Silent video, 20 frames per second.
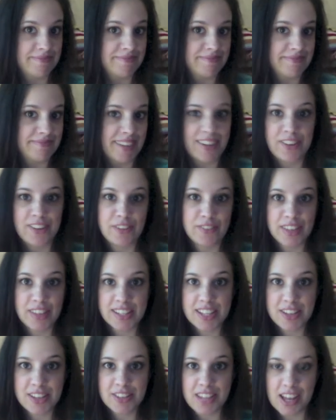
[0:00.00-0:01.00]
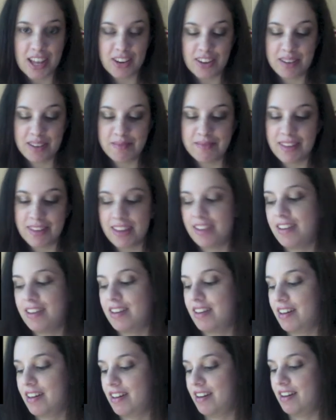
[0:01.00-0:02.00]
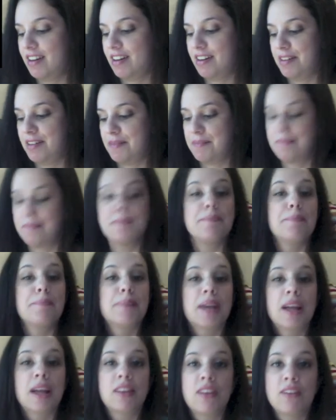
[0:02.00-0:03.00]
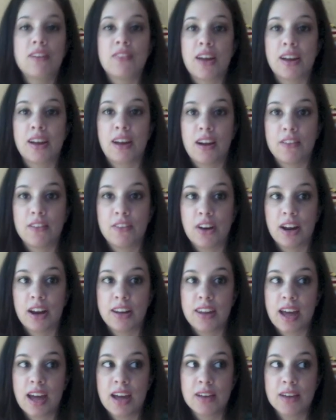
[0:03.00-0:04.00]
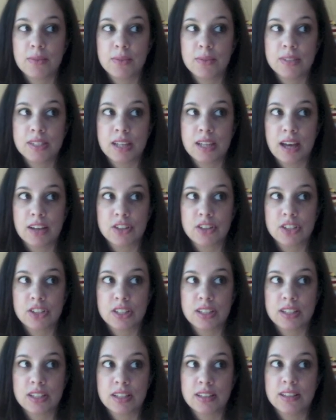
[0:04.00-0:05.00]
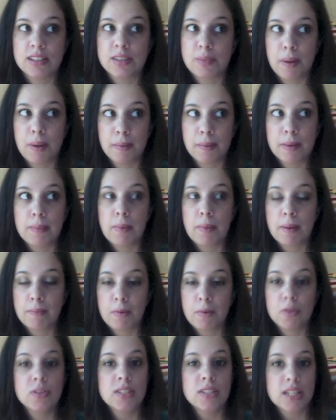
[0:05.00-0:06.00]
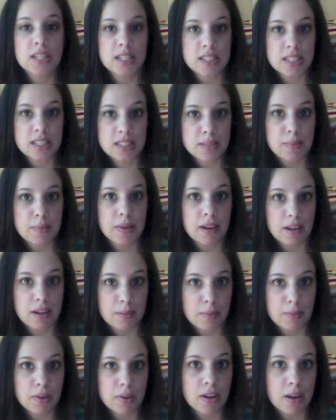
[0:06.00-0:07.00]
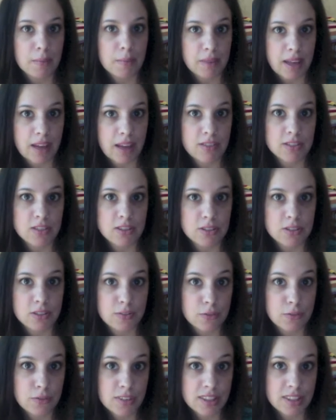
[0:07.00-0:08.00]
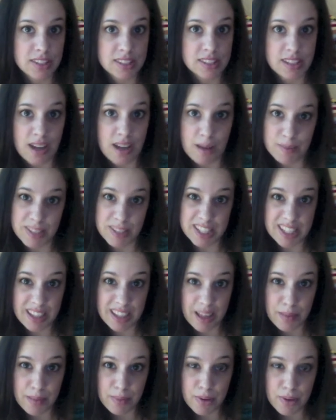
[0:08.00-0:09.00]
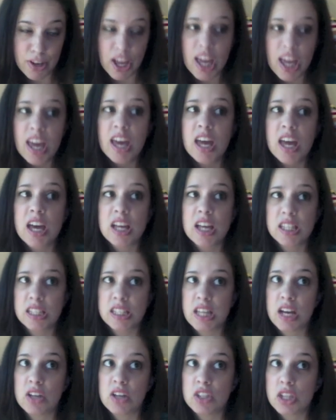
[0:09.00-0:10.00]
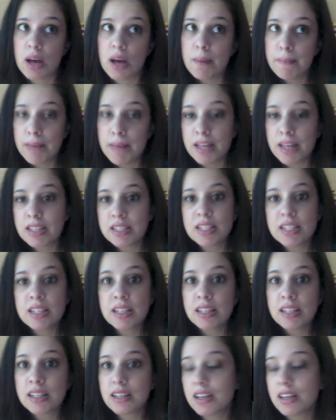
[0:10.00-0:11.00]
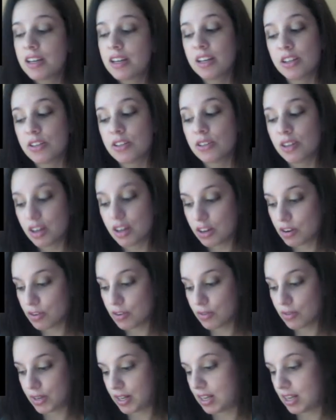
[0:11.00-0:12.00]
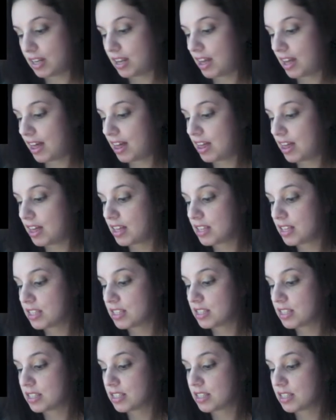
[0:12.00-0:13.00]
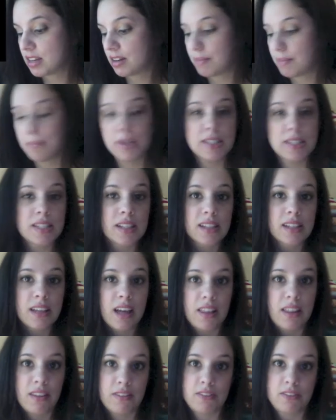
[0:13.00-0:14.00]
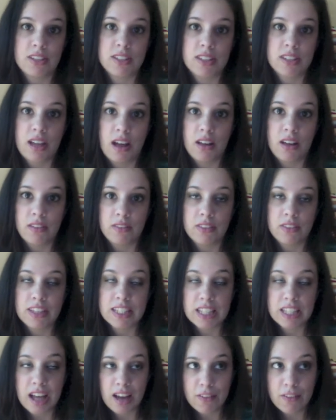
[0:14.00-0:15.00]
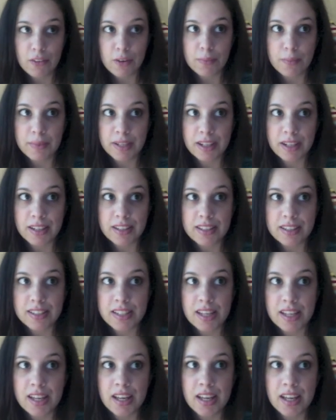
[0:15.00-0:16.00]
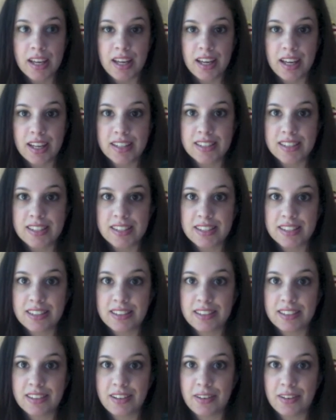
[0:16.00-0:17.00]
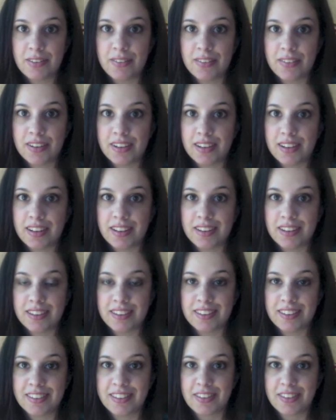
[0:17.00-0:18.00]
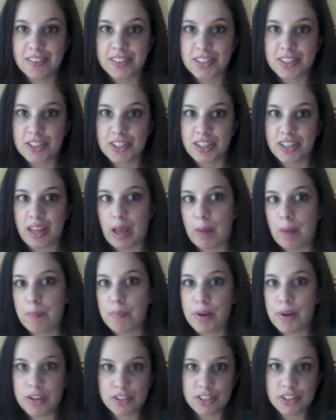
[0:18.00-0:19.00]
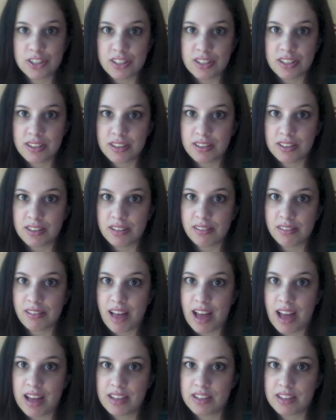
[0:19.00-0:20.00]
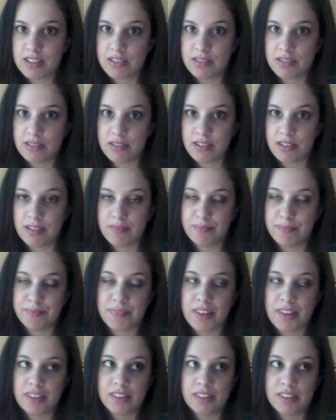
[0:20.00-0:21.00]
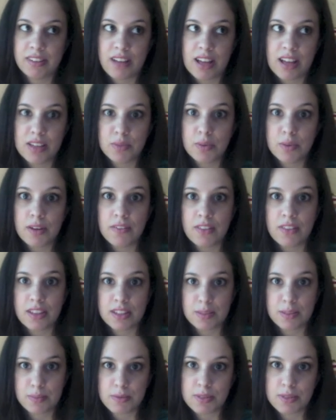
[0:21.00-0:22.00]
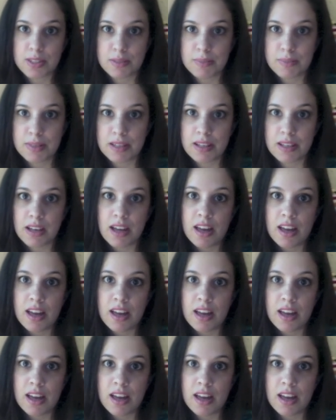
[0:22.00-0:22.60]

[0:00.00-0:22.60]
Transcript: I don't know if that's how you say her name. But I love that cover, and that's probably my most anticipated book coming out soon. If you read the synopsis of that book, it sounds amazing. You gotta go read it. And basically I love this cover because it's, it looks like she like punched the glass, or not the glass, whatever that's supposed to be,